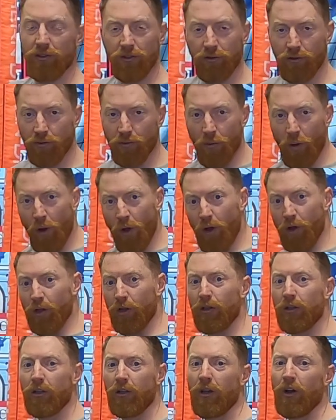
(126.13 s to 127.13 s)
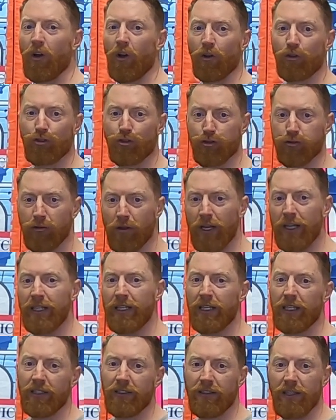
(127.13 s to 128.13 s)
it's a small or
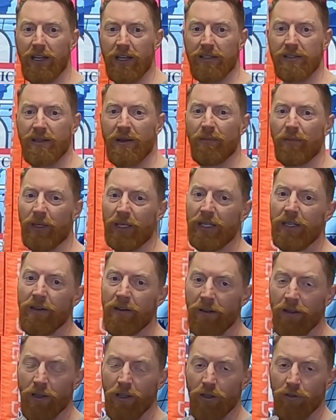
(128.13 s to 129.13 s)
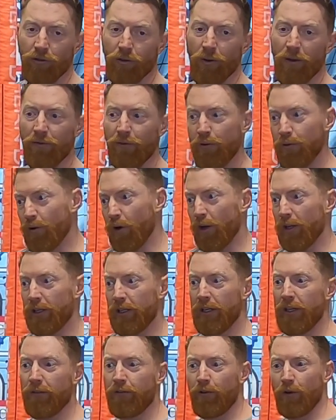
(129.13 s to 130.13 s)
training DSMB. So if
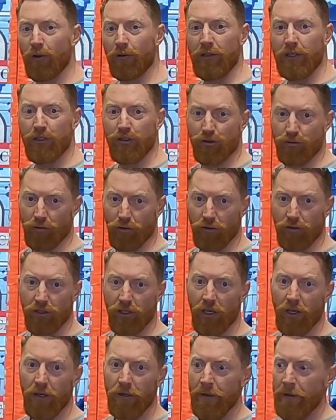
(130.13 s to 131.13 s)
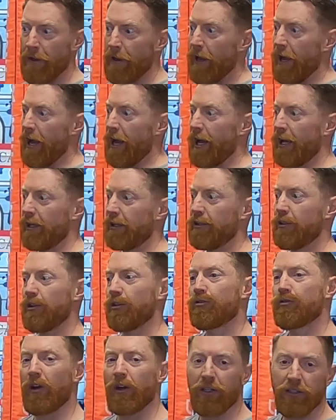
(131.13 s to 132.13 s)
you're an instructor and
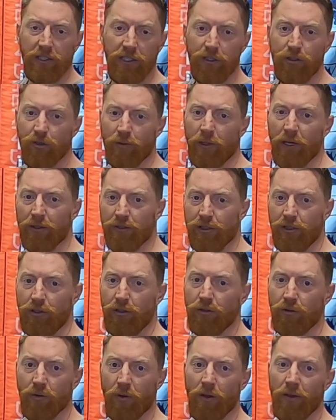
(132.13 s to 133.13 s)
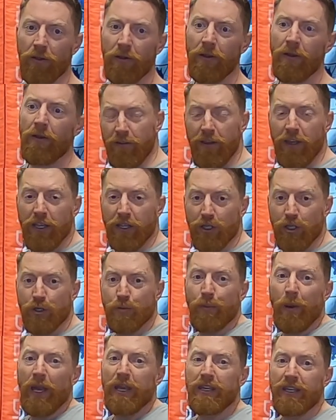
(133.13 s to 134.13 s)
you're trying to teach someone how to use one, they can
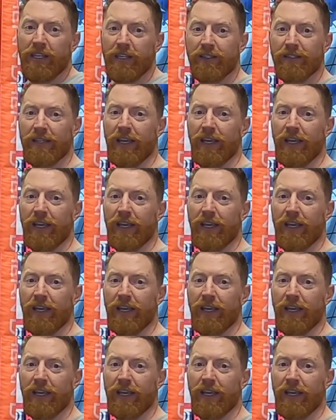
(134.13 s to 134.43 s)
spend the